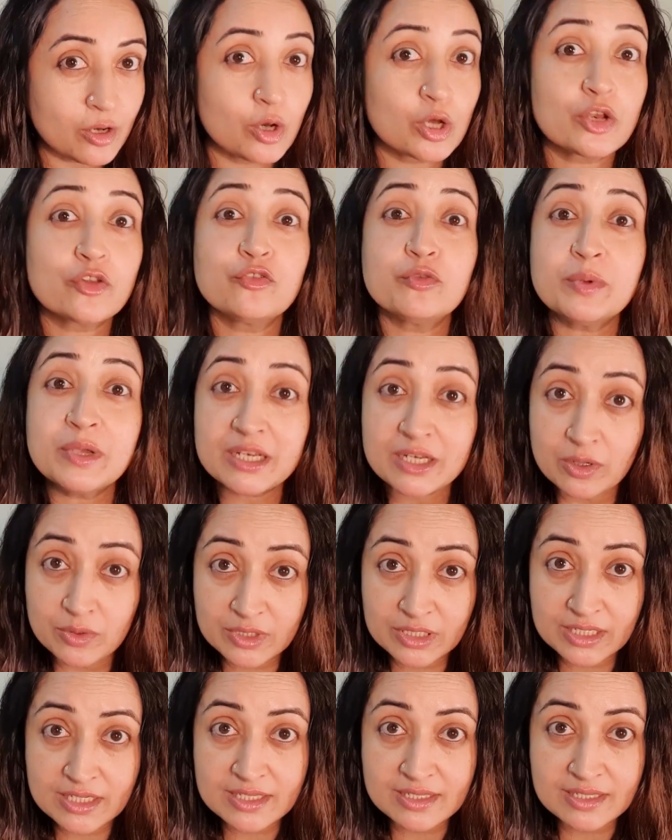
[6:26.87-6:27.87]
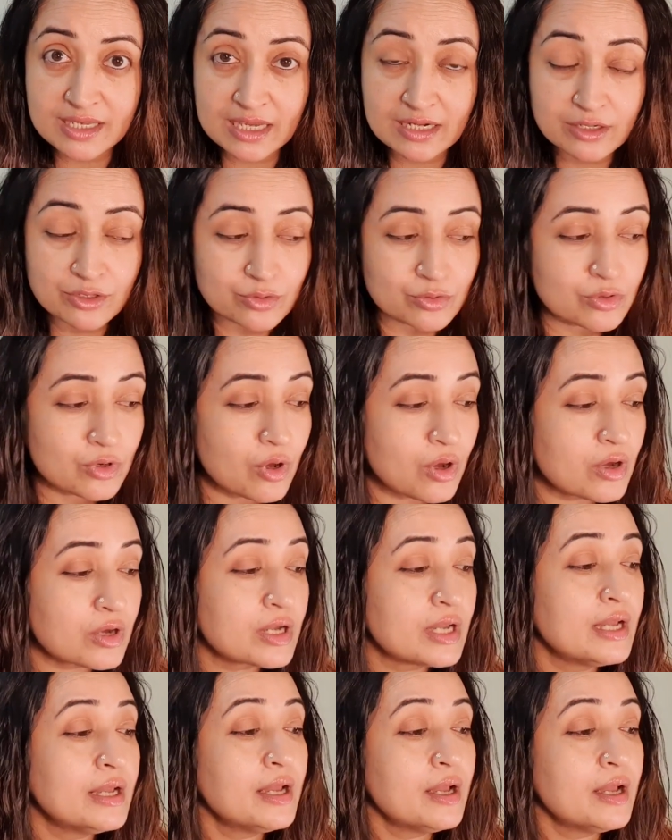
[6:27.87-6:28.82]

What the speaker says: or if you've been out in the sun too long.